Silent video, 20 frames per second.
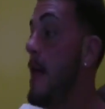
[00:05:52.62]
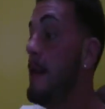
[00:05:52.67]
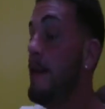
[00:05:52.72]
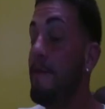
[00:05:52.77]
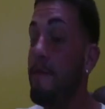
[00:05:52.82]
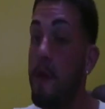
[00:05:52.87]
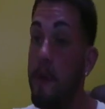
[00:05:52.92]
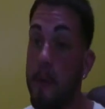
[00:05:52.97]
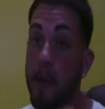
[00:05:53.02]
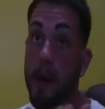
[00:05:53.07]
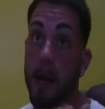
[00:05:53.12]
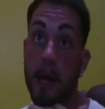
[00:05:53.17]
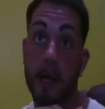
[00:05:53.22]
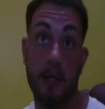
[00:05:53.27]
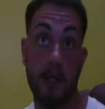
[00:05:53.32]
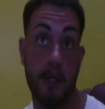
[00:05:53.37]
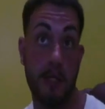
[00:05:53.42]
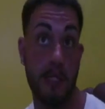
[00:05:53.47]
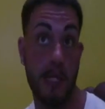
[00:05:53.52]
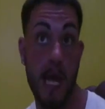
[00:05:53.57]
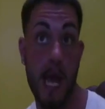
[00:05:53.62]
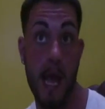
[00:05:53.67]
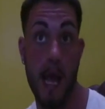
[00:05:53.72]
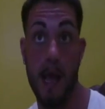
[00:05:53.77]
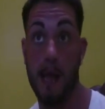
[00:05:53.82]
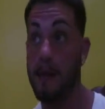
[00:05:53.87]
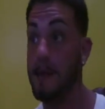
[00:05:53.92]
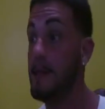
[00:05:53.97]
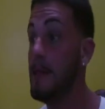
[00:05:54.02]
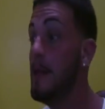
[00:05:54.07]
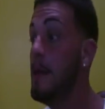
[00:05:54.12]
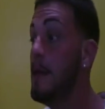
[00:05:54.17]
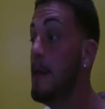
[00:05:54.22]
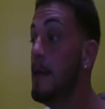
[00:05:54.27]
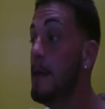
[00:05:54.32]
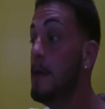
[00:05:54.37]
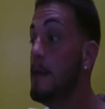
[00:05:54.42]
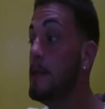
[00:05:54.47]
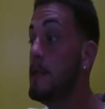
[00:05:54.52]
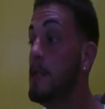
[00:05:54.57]
And from what I understand,
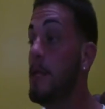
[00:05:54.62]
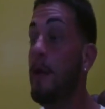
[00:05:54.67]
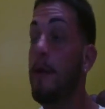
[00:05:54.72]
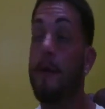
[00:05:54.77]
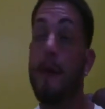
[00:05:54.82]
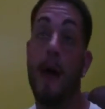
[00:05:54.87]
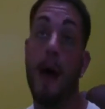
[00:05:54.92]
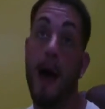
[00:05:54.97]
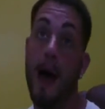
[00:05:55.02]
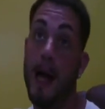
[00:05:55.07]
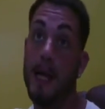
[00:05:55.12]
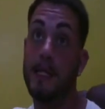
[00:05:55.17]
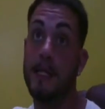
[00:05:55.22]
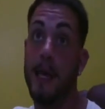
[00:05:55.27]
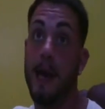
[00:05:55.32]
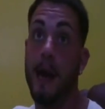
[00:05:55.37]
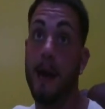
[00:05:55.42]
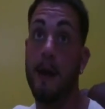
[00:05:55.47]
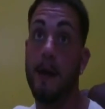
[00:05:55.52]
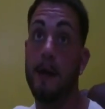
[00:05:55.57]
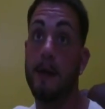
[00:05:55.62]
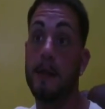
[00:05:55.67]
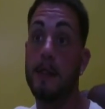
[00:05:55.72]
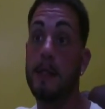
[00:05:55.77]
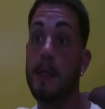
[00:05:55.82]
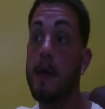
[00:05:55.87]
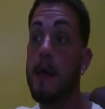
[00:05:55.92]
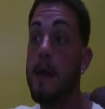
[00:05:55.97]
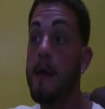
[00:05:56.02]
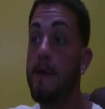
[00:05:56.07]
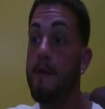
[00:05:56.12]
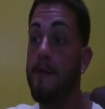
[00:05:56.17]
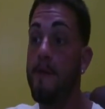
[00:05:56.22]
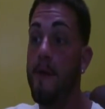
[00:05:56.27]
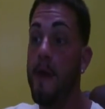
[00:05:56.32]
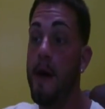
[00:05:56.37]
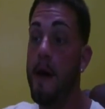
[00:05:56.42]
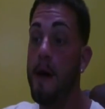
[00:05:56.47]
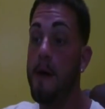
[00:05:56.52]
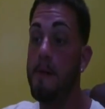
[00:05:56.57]
2 of the hijackers
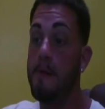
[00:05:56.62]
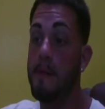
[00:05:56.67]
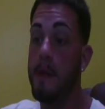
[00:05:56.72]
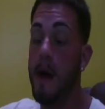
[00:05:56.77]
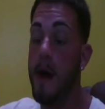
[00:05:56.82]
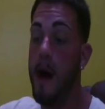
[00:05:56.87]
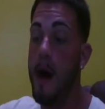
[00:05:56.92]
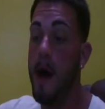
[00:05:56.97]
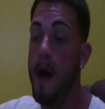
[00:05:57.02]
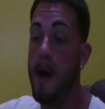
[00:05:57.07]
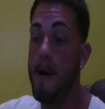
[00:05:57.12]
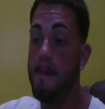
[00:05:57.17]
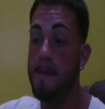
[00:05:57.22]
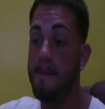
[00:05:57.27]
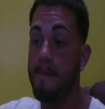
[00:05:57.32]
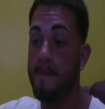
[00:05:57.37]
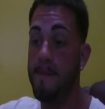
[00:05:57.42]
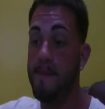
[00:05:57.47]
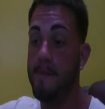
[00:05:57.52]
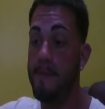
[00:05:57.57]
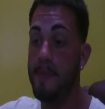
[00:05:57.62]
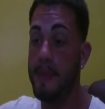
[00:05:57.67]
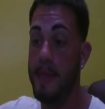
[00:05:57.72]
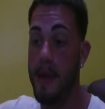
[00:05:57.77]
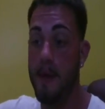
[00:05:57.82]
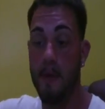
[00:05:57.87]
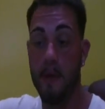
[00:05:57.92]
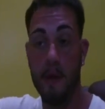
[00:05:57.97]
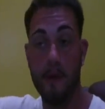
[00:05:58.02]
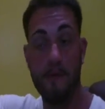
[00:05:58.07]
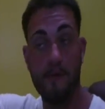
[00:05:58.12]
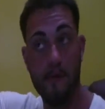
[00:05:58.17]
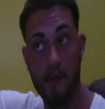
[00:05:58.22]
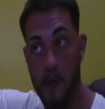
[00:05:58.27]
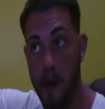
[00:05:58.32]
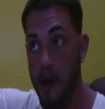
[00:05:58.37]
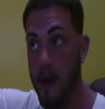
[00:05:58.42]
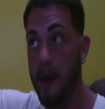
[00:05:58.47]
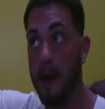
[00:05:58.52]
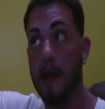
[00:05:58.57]
from that were in
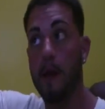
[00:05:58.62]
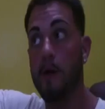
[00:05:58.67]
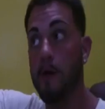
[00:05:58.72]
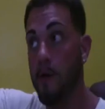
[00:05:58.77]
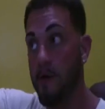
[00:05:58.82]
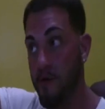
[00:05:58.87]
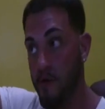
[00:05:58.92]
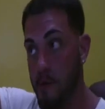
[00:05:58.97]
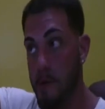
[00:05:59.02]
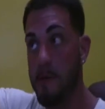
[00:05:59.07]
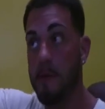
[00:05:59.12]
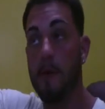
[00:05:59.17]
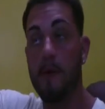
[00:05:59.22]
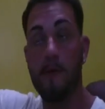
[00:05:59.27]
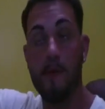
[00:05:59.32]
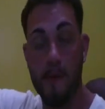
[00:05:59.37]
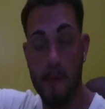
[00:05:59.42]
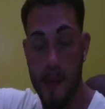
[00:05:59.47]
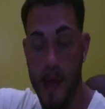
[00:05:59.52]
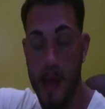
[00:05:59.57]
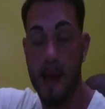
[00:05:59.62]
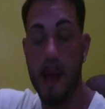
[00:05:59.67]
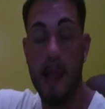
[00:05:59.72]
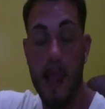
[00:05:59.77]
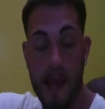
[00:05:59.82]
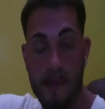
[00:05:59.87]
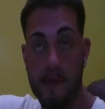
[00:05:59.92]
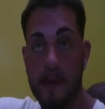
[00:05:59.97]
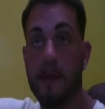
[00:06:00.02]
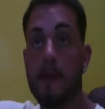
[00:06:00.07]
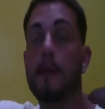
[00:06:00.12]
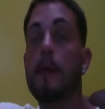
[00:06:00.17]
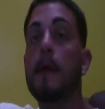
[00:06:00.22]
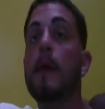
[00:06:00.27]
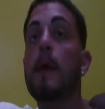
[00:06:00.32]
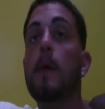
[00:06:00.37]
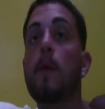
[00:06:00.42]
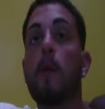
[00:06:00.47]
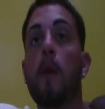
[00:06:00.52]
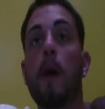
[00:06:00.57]
Florida, I don't know if you remember from 9/11,
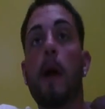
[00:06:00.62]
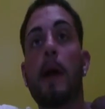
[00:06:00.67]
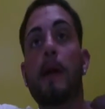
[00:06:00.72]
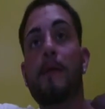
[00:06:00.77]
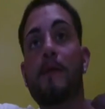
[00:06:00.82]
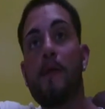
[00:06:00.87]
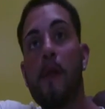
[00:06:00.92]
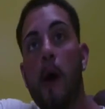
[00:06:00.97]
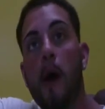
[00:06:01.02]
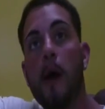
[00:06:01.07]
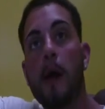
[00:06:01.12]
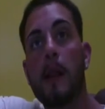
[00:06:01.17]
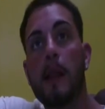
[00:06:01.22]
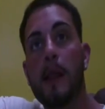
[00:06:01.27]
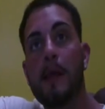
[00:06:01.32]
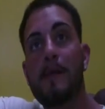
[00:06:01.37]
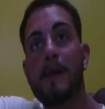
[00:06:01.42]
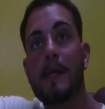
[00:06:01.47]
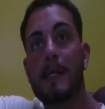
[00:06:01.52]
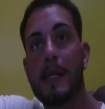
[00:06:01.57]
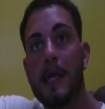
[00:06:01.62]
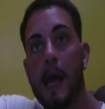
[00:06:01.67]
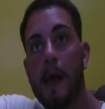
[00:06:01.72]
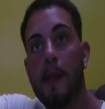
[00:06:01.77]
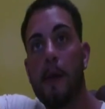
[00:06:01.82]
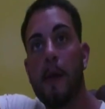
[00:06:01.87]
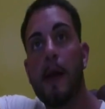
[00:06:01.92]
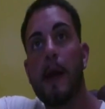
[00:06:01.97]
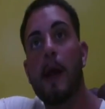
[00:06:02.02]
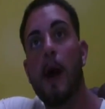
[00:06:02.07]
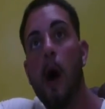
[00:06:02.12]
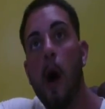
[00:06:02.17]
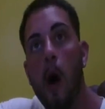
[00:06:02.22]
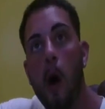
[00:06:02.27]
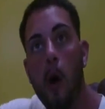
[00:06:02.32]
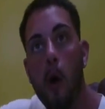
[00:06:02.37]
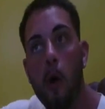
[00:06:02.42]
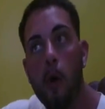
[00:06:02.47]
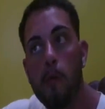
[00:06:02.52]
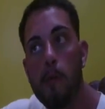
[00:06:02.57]
were in Florida living together in a
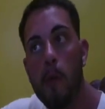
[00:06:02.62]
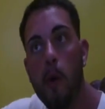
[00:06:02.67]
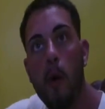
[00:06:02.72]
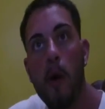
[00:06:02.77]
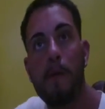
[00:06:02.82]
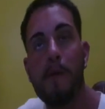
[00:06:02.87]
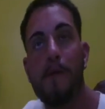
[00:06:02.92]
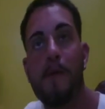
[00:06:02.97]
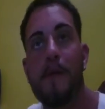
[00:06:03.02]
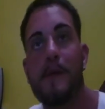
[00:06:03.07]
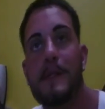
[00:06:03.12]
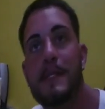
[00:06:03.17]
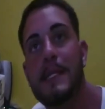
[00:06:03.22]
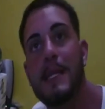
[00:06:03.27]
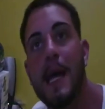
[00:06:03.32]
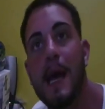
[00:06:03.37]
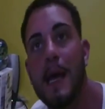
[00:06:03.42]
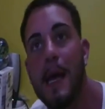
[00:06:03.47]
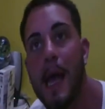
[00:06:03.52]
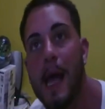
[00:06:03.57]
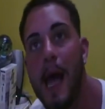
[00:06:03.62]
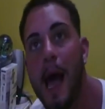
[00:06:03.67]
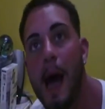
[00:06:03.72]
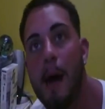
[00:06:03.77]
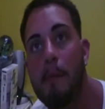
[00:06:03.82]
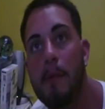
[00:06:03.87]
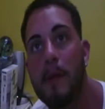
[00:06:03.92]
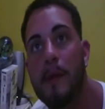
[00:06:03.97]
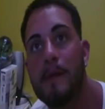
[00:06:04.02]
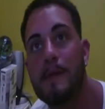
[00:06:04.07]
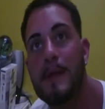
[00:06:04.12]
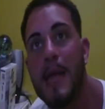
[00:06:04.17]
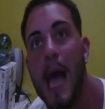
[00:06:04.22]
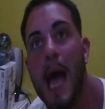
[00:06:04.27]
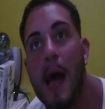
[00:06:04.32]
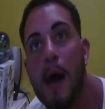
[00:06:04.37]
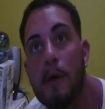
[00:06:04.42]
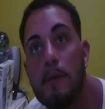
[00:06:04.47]
home off of a CIA operative's